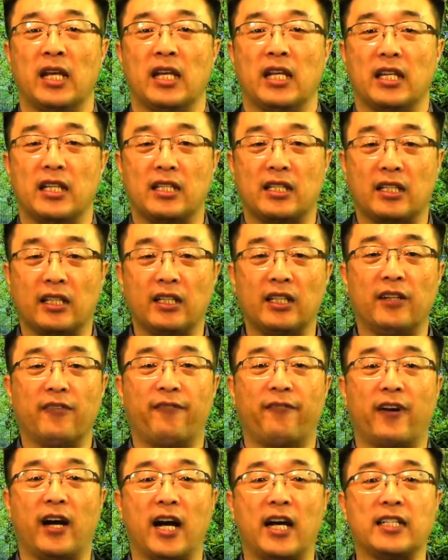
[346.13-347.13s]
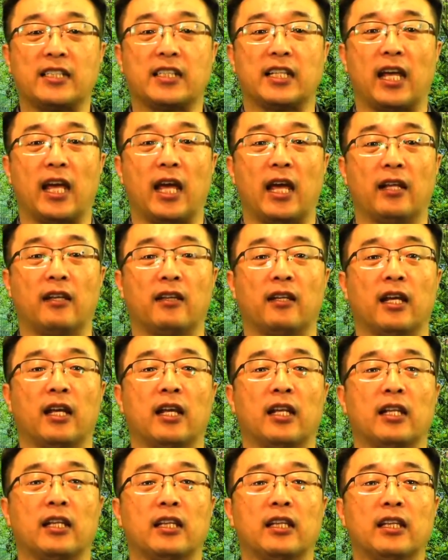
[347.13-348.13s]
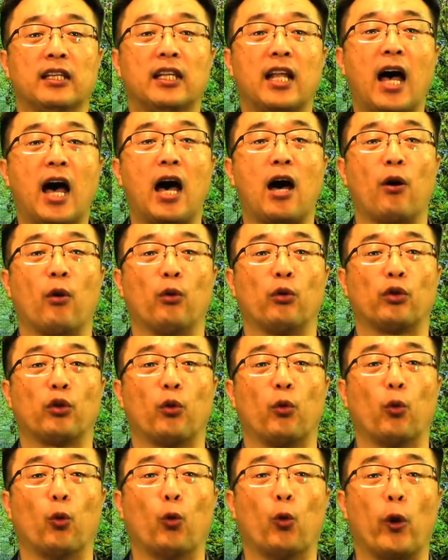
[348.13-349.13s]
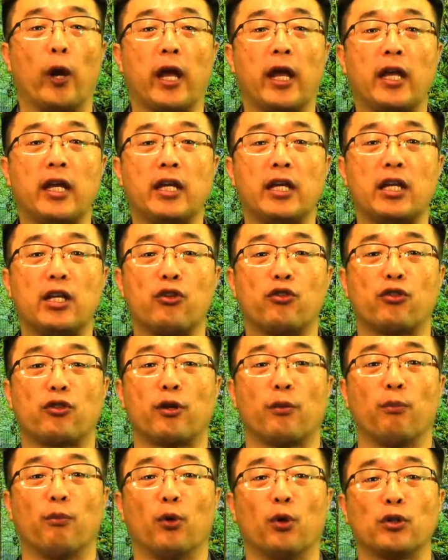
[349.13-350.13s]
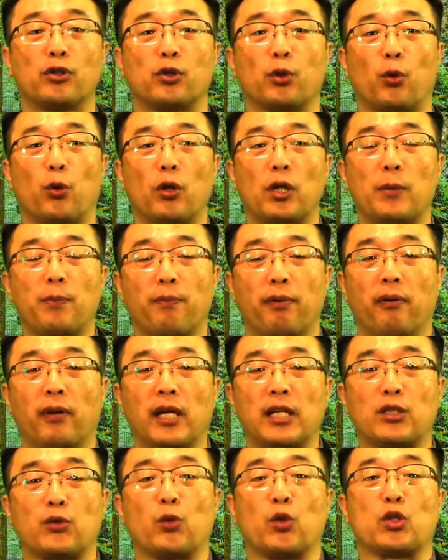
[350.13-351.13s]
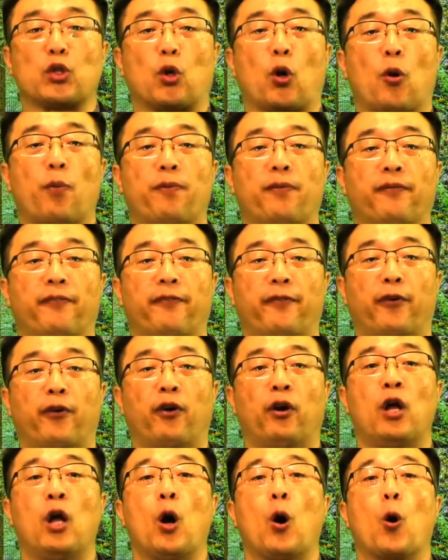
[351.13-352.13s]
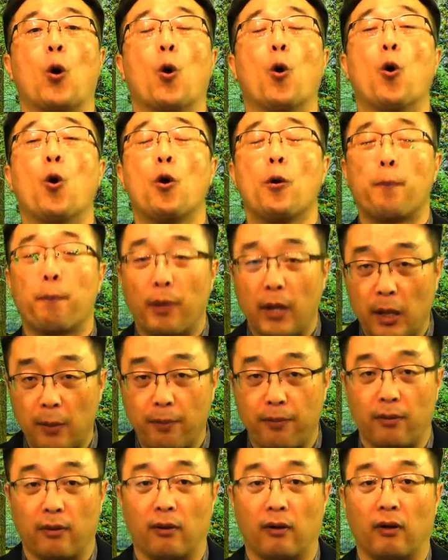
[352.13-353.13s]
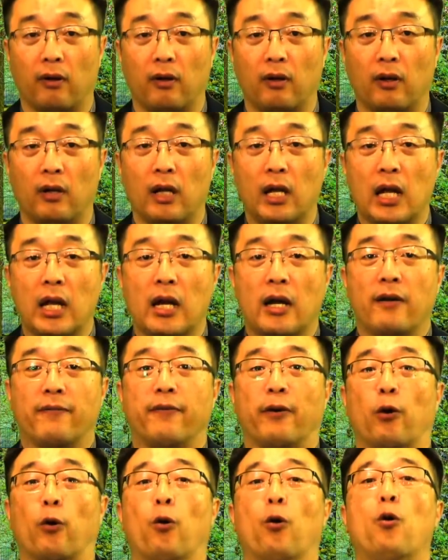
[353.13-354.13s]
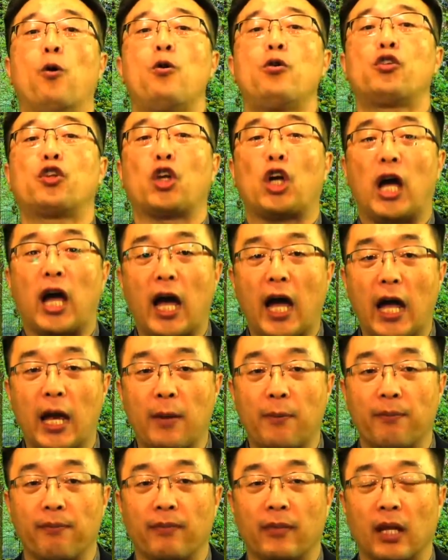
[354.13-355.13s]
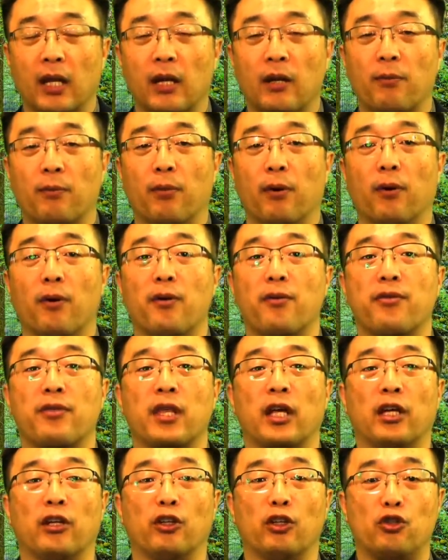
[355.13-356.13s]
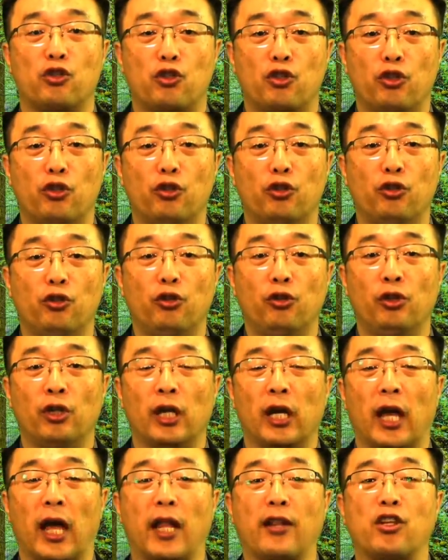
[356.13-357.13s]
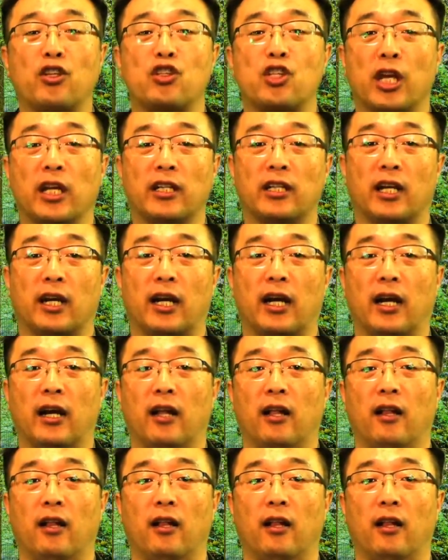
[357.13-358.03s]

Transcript: It signifies that now the way into the most holy place was open for all people, for all time, both the Jew and the Gentile.